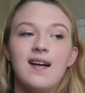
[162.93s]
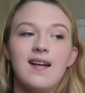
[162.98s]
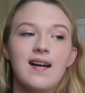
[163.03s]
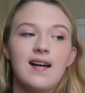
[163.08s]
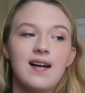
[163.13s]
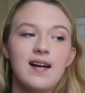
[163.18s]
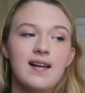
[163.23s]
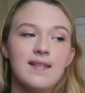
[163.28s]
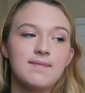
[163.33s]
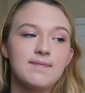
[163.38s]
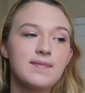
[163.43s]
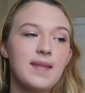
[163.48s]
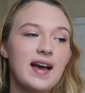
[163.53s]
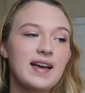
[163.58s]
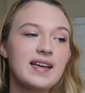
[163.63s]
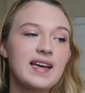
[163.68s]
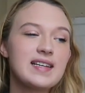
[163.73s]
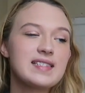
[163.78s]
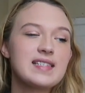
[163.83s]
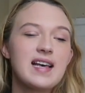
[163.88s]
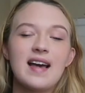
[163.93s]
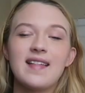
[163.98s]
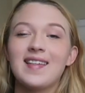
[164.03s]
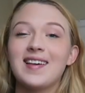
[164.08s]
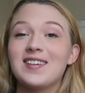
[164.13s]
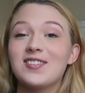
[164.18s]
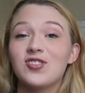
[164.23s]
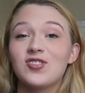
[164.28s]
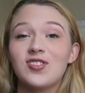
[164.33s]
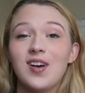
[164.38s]
um, I guess I
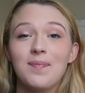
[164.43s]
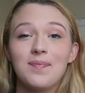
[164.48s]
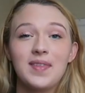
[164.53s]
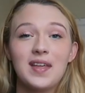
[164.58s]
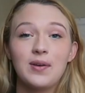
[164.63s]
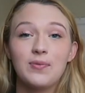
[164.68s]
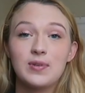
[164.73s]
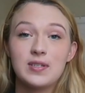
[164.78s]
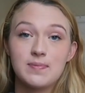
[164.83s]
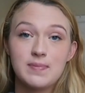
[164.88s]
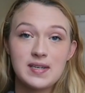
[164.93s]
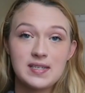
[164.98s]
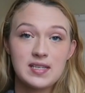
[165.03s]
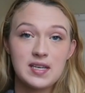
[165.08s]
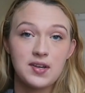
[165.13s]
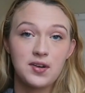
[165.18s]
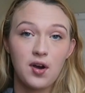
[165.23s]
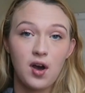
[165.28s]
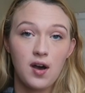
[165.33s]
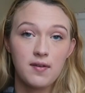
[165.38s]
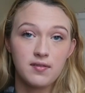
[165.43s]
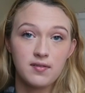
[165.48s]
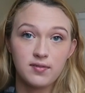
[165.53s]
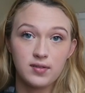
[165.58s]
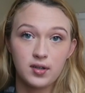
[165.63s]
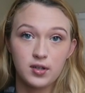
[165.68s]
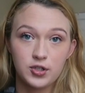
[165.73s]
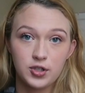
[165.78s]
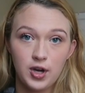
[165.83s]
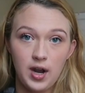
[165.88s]
think something was missing off of
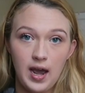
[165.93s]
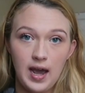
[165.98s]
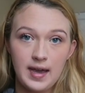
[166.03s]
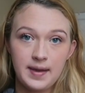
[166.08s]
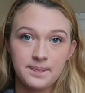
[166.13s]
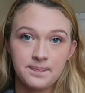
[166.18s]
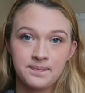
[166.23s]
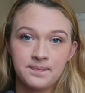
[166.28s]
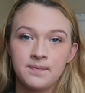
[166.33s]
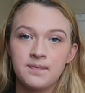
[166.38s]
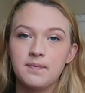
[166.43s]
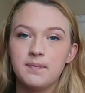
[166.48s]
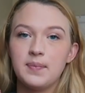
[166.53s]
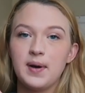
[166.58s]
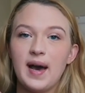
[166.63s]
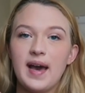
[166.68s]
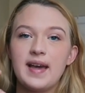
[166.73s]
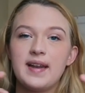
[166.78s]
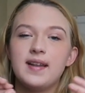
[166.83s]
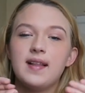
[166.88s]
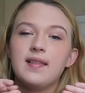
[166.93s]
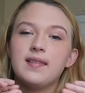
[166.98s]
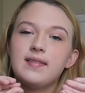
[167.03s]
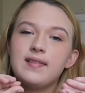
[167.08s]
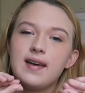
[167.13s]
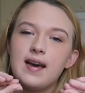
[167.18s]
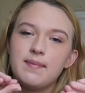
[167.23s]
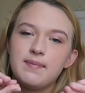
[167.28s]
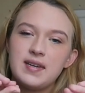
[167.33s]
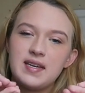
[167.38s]
her tray. But
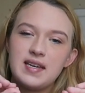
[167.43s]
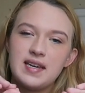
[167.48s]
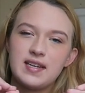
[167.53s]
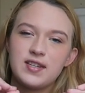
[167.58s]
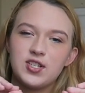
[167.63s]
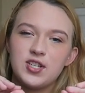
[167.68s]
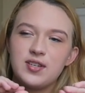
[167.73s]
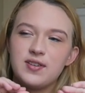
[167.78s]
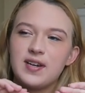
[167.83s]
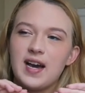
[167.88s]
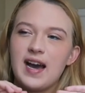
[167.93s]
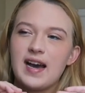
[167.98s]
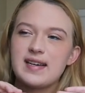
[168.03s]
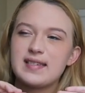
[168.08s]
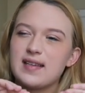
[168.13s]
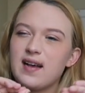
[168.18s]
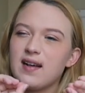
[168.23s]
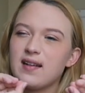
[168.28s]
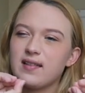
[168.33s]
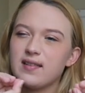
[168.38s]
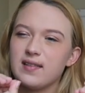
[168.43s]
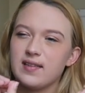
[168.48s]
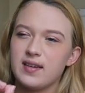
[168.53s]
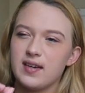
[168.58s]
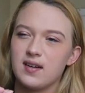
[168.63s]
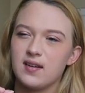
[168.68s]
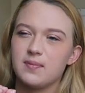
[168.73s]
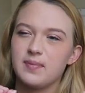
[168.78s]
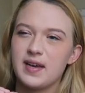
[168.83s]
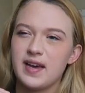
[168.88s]
let me get you guys a
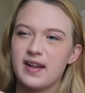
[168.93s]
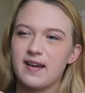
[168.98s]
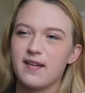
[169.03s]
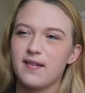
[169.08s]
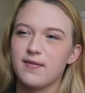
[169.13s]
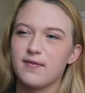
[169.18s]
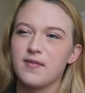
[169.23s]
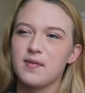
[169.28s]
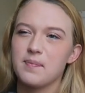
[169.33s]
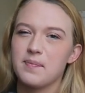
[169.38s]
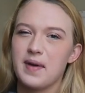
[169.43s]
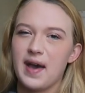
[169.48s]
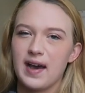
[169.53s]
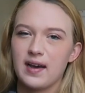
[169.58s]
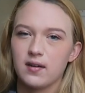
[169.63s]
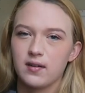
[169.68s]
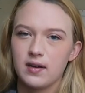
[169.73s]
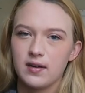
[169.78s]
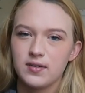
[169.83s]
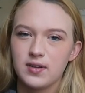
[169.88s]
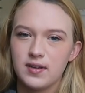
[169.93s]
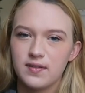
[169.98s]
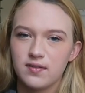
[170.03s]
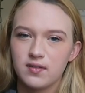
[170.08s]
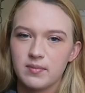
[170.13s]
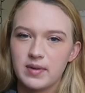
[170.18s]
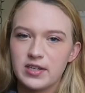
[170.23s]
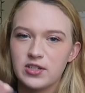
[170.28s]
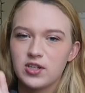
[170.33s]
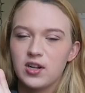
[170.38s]
little bit of background
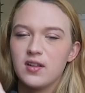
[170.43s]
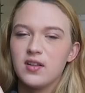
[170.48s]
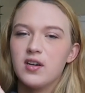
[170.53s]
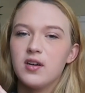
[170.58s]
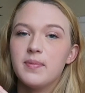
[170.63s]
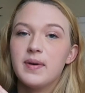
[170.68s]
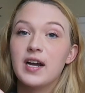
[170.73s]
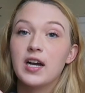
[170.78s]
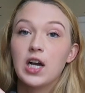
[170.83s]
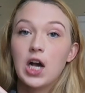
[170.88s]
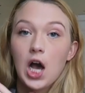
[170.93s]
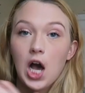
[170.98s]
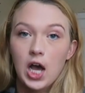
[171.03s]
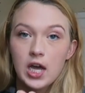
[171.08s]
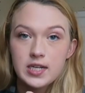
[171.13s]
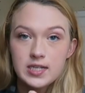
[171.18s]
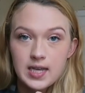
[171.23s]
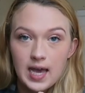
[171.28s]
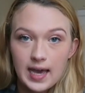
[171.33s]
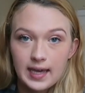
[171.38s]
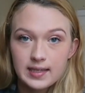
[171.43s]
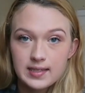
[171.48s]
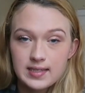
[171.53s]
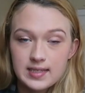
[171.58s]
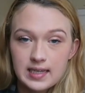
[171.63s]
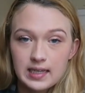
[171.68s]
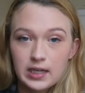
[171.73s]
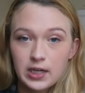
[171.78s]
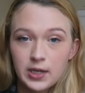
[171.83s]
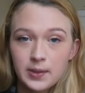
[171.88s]
information, a little bit of
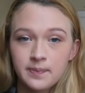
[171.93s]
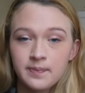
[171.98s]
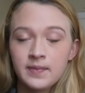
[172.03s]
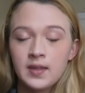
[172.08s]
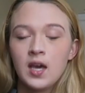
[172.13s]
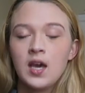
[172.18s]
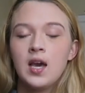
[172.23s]
context here.